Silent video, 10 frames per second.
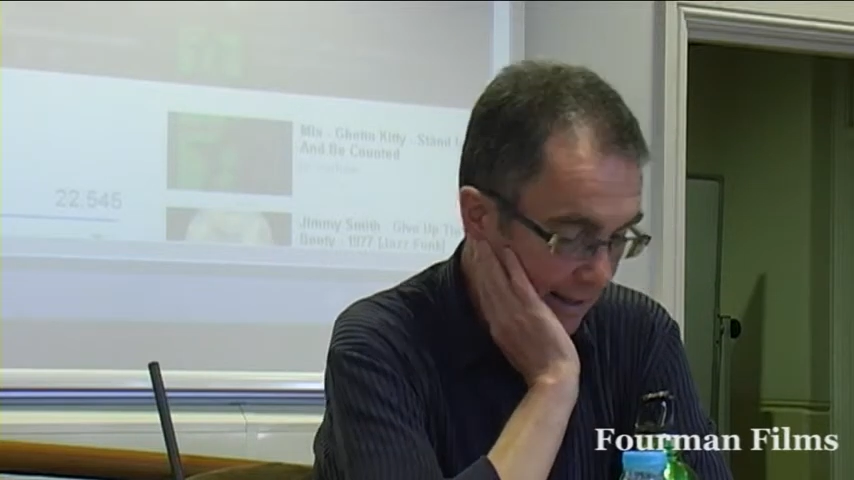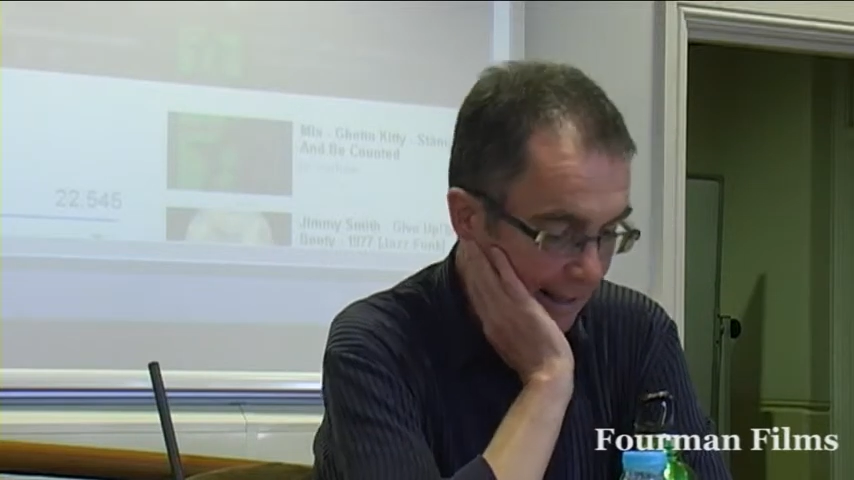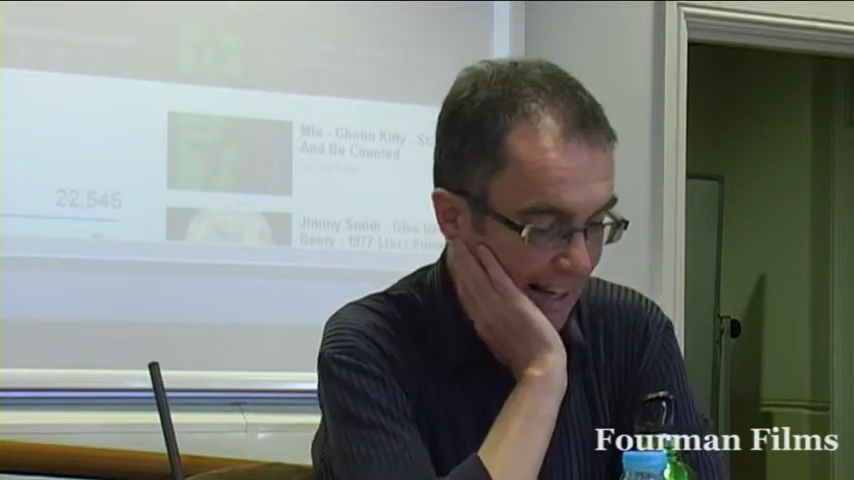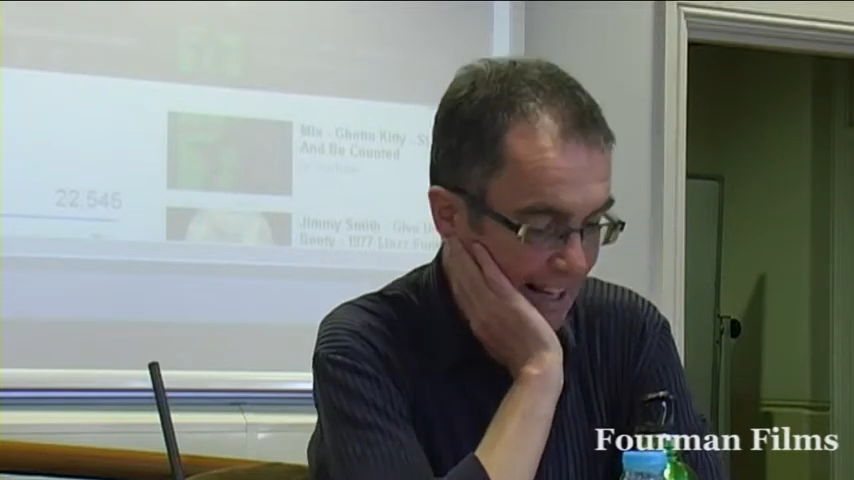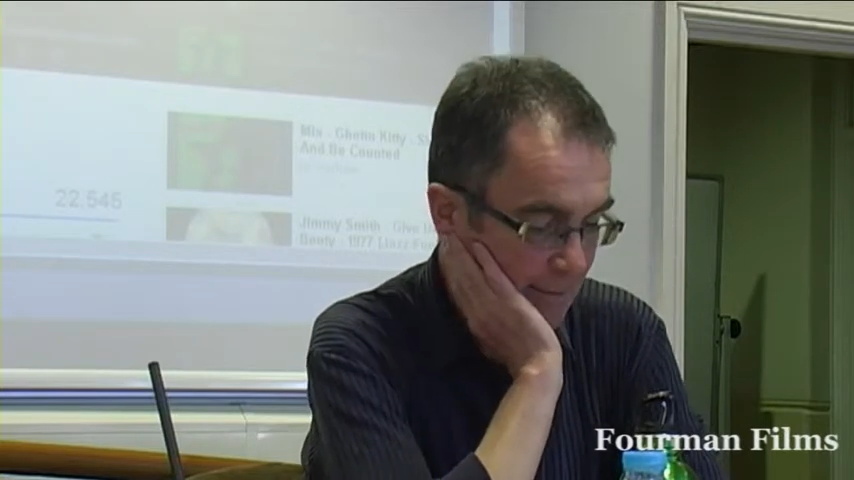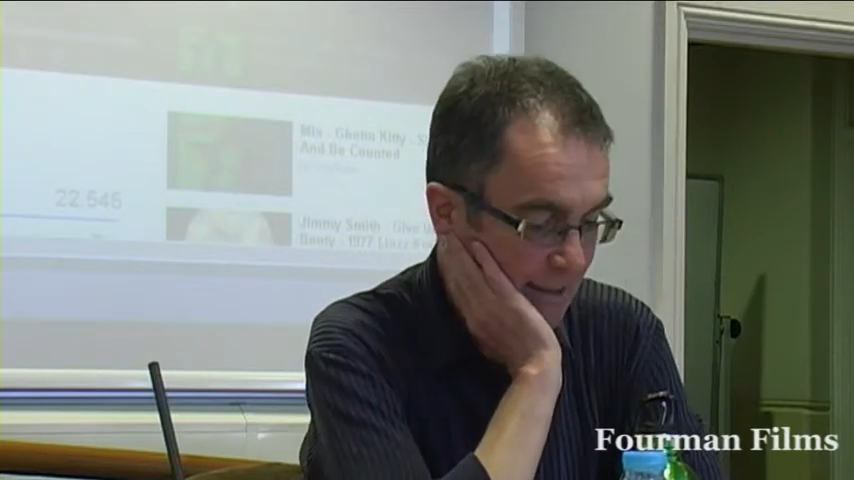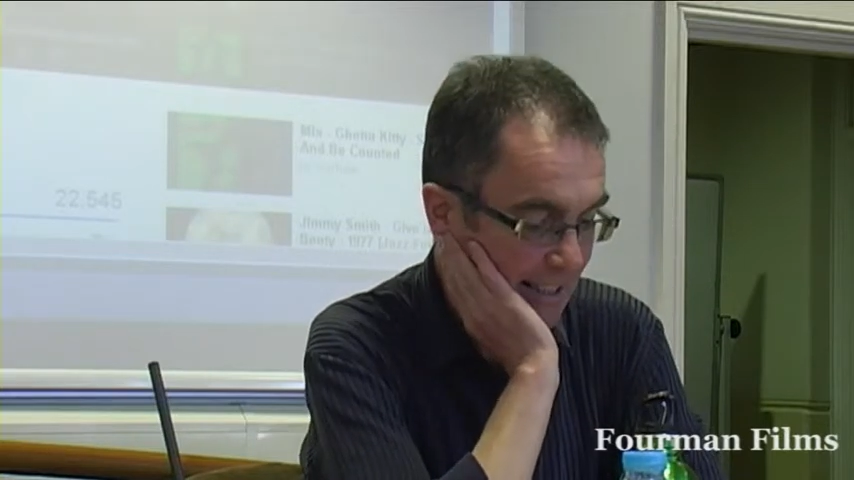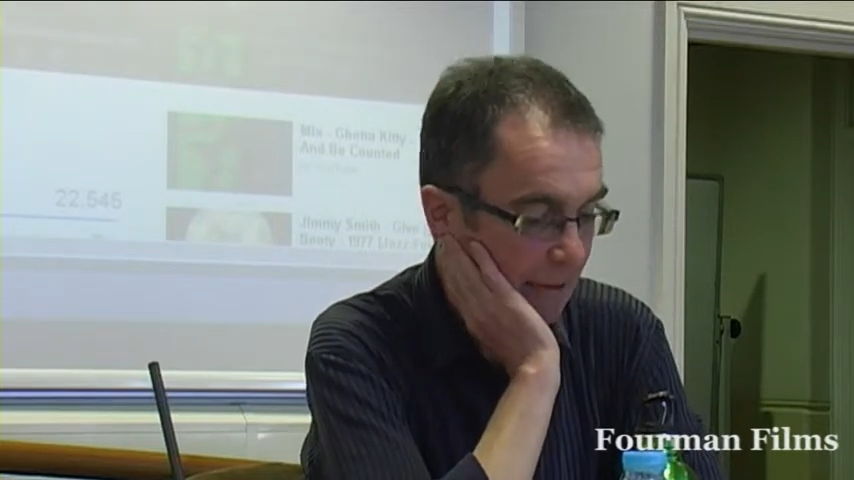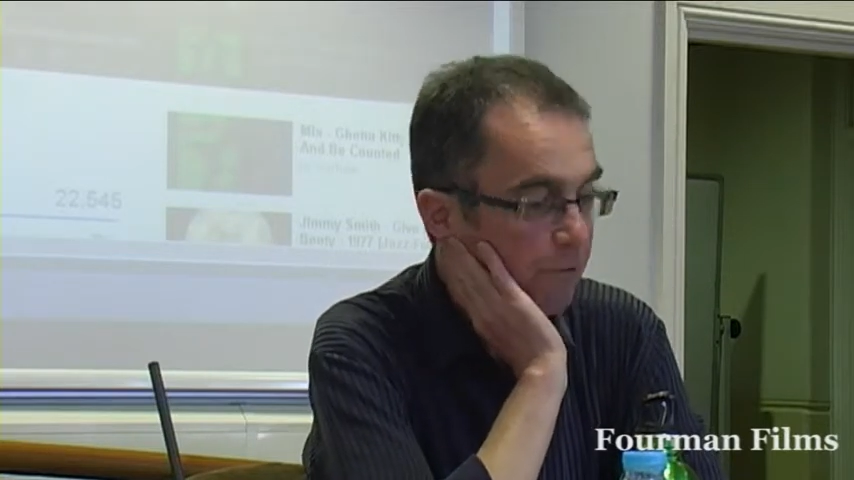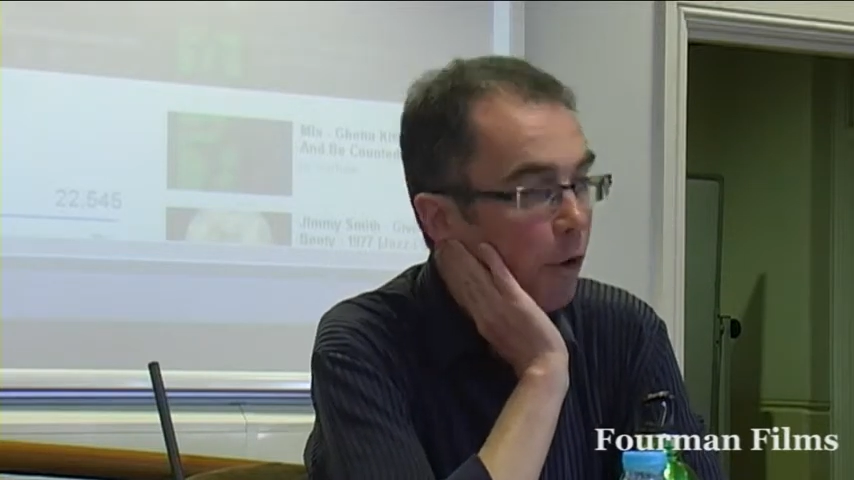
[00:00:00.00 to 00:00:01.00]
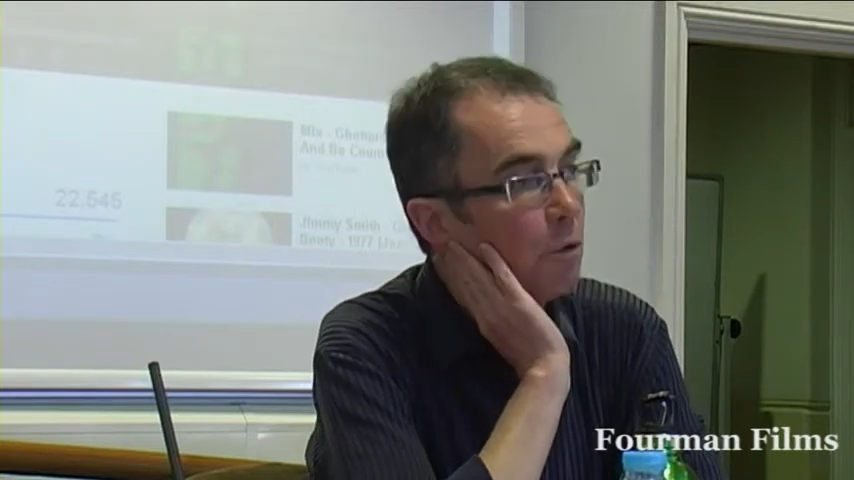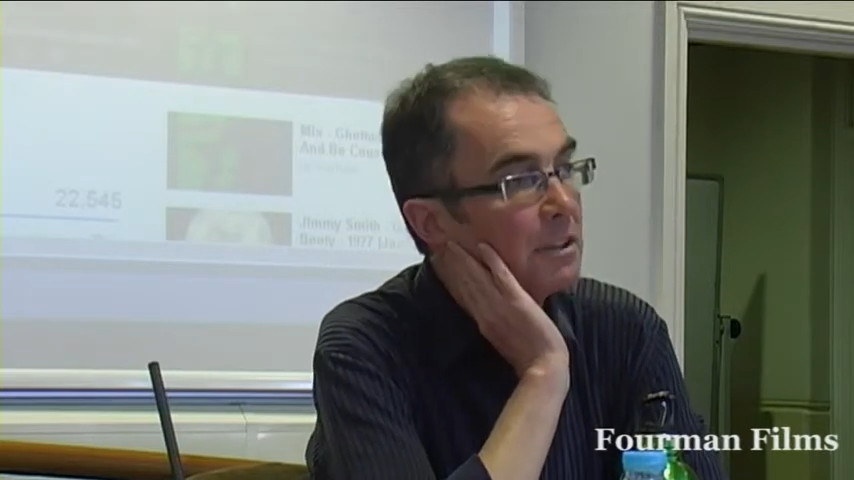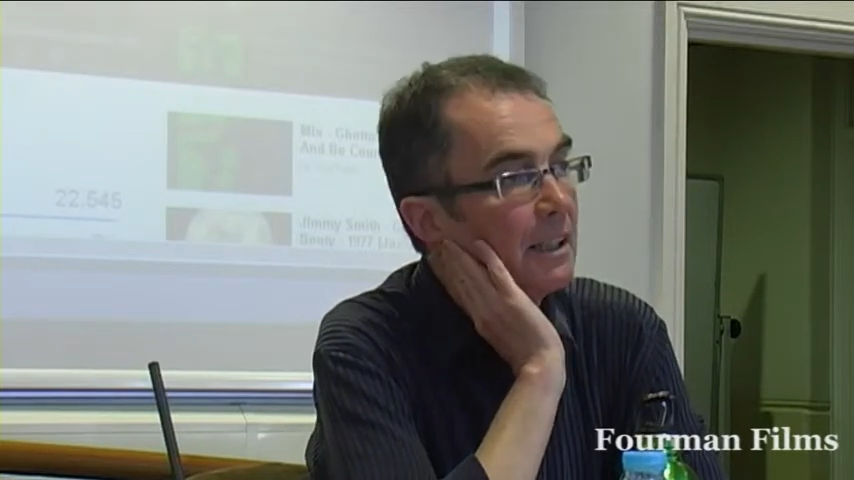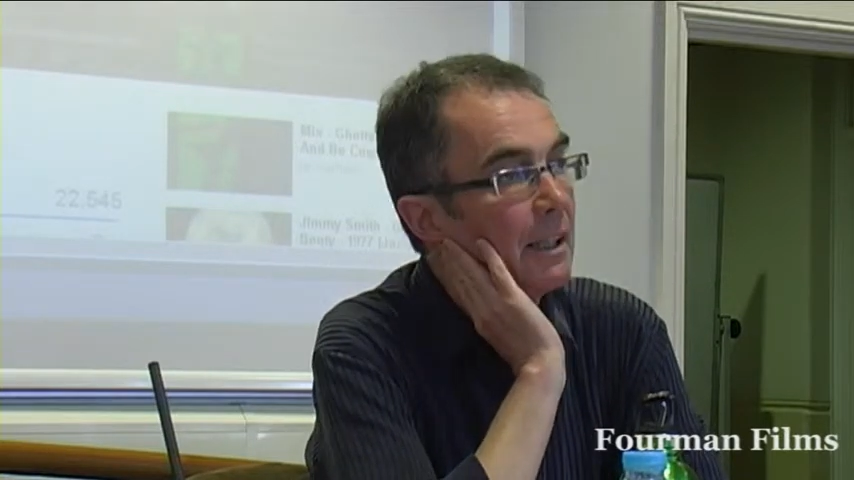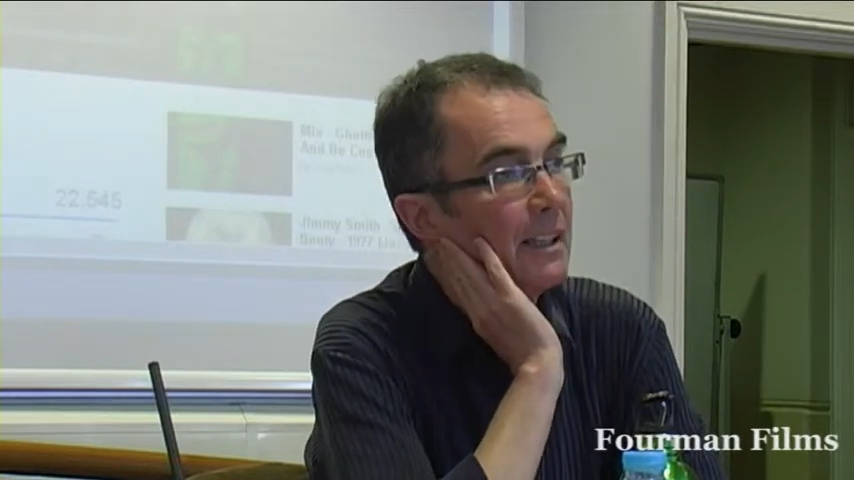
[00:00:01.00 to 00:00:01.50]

it has to be said, followed uh,